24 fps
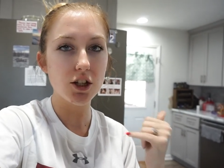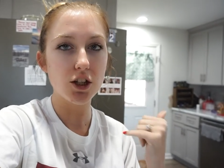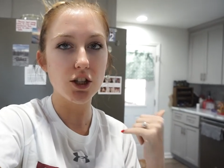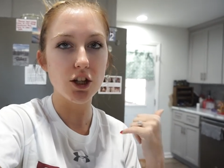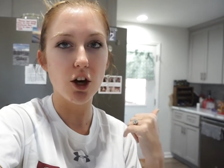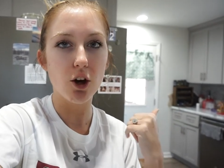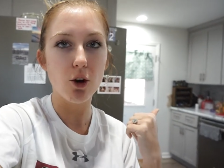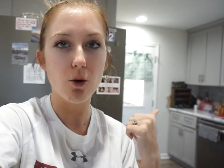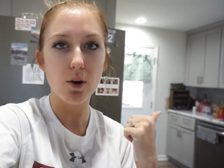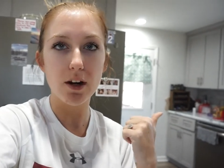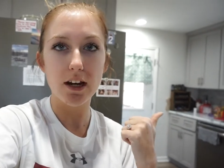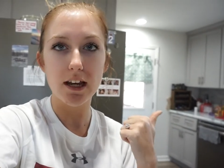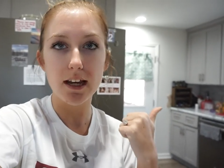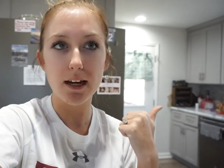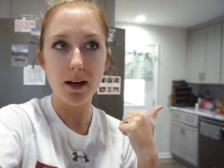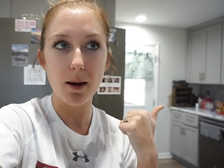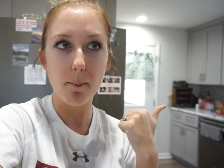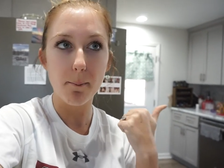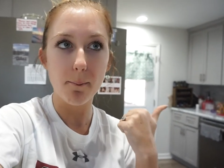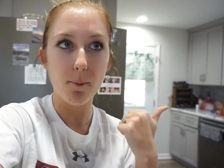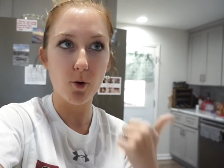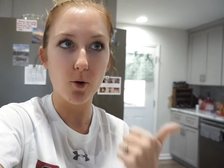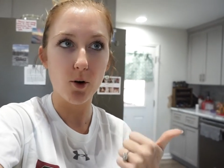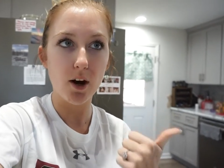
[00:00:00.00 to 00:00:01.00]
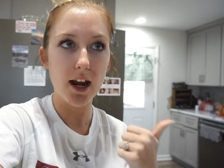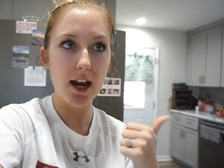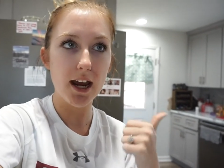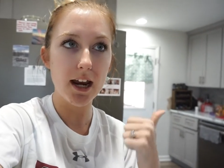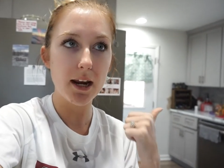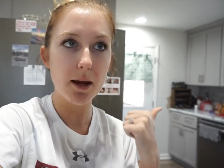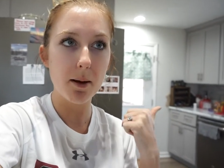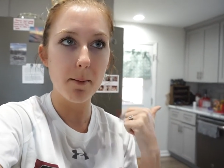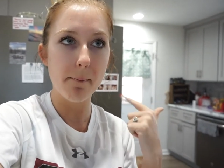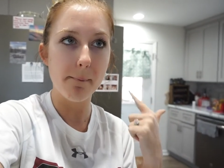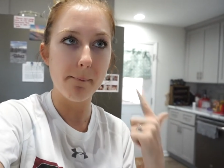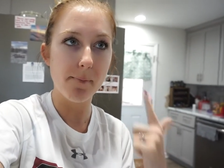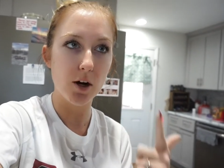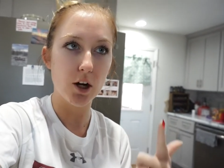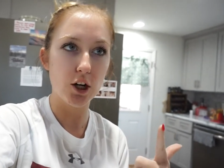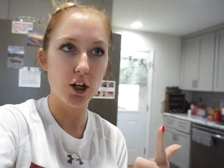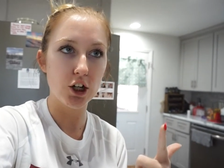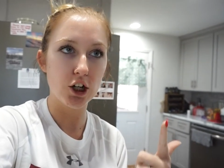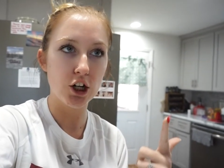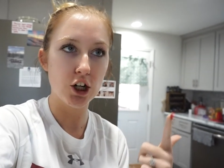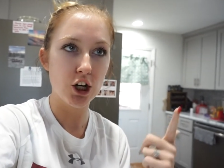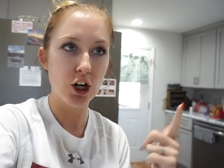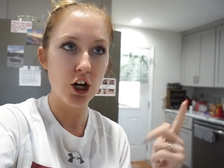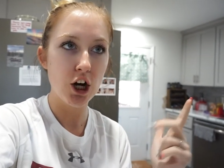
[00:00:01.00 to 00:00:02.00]
So we need bread,
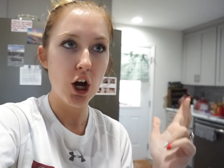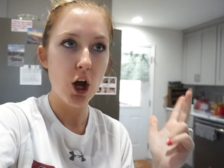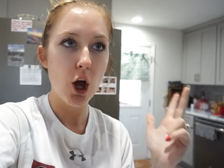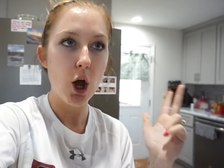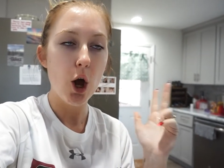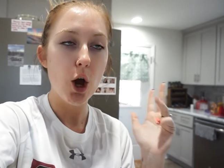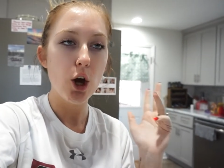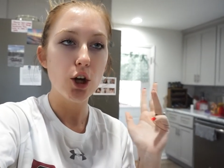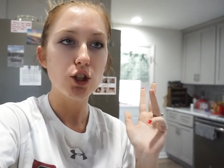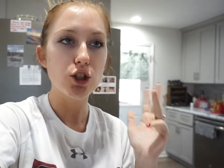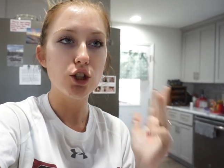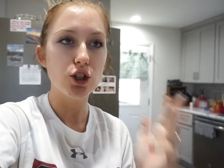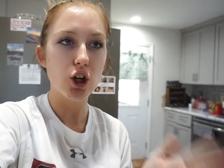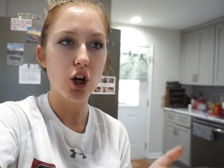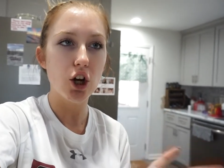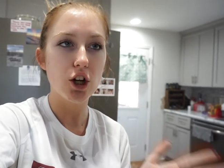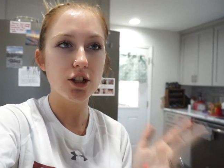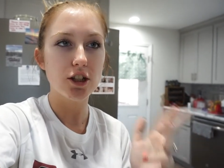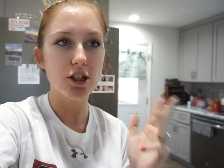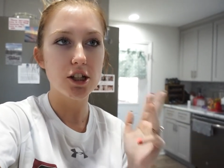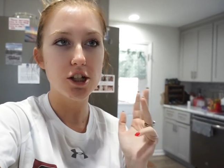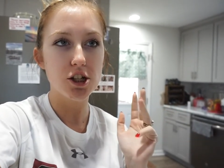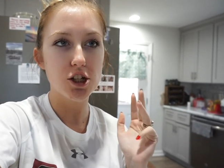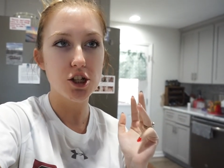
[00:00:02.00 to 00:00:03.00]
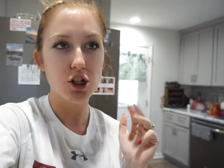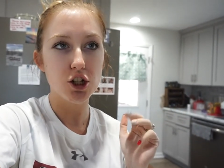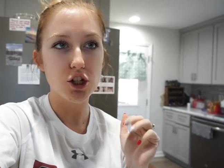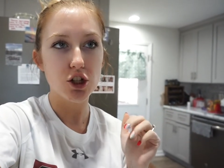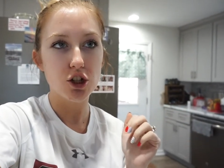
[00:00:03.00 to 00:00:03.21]
butter, sausage,